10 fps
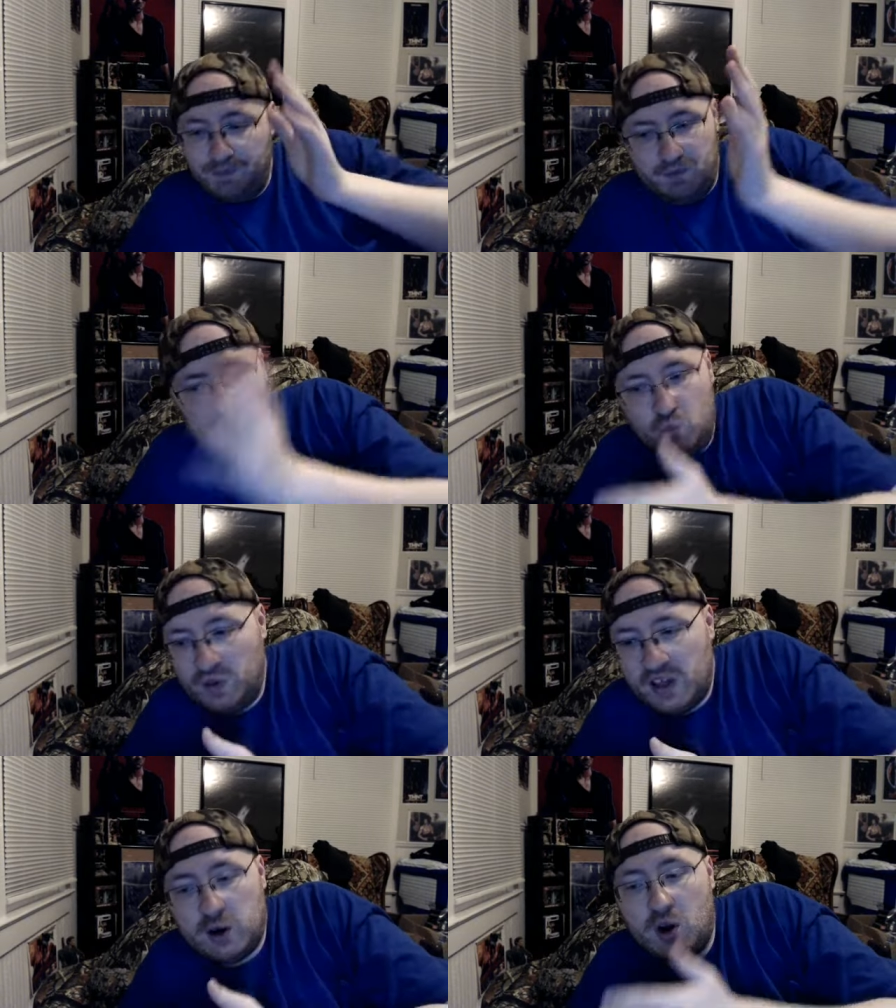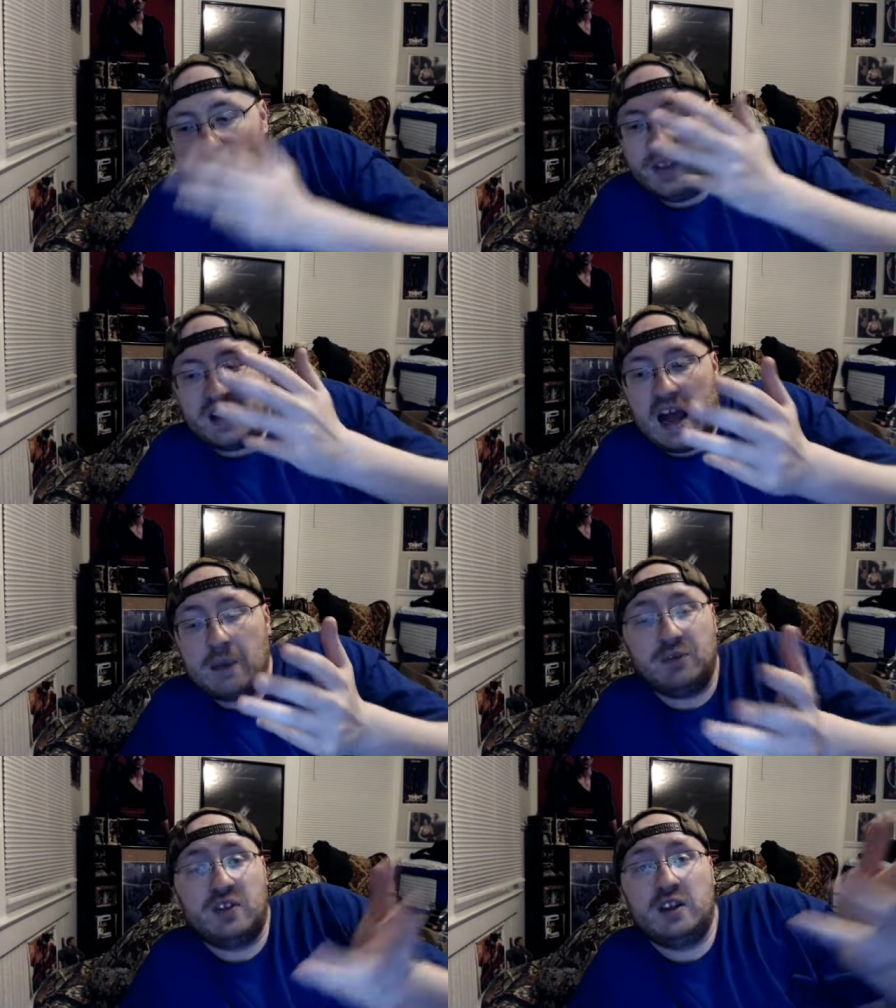when later on when the
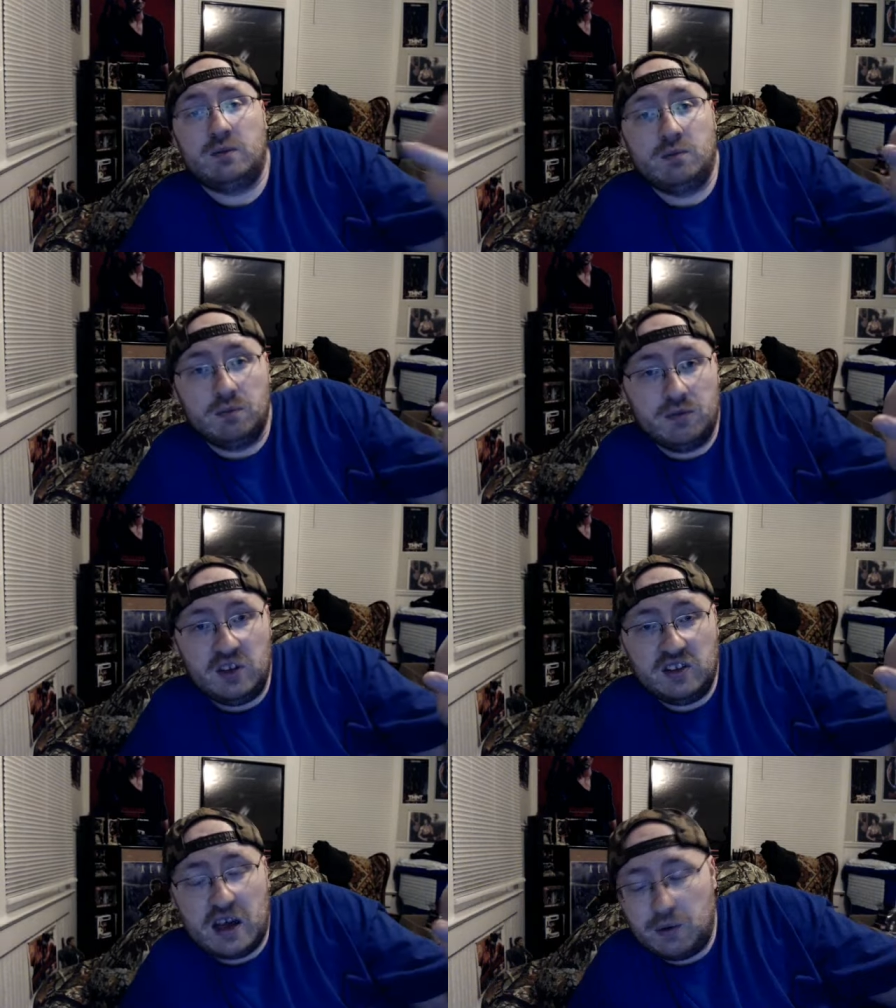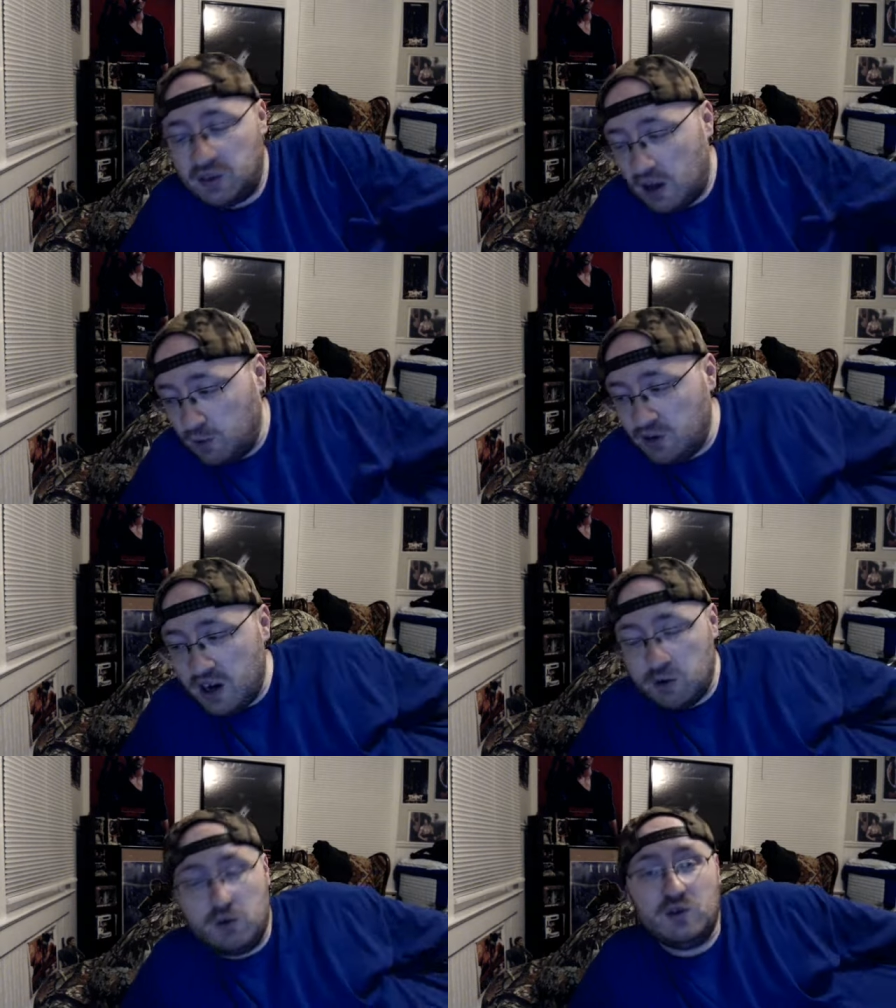cops think C. Thomas Howell's
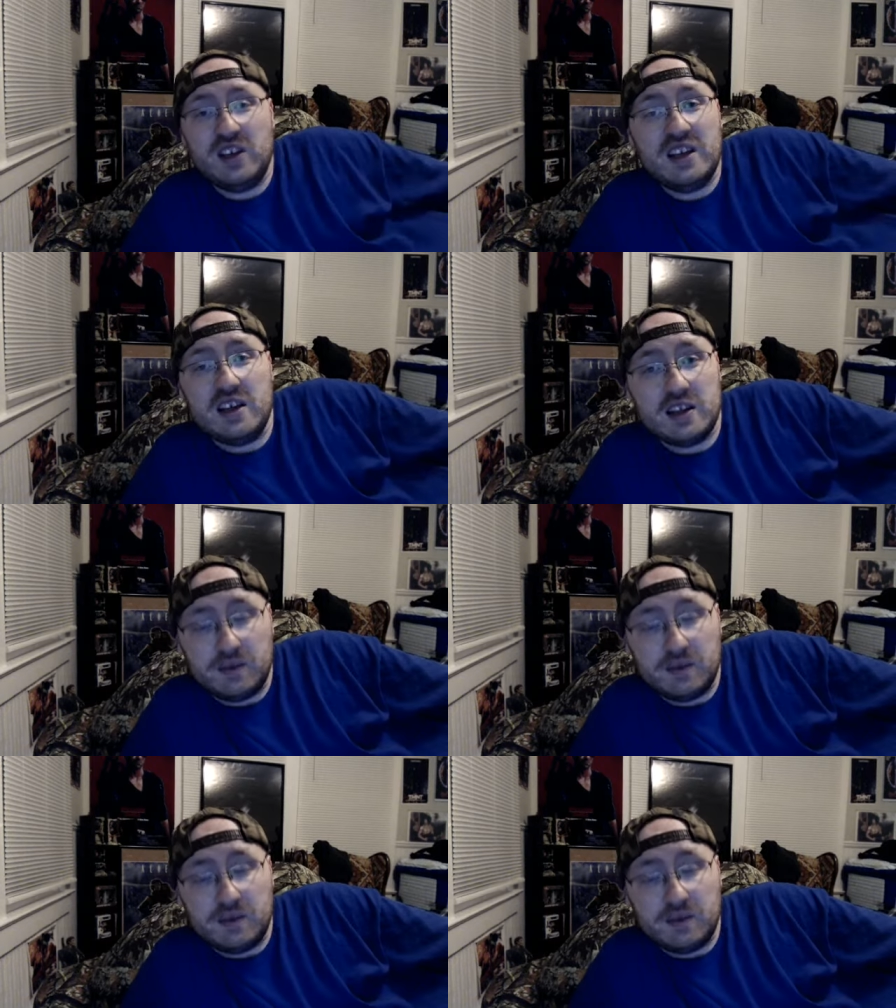character did it,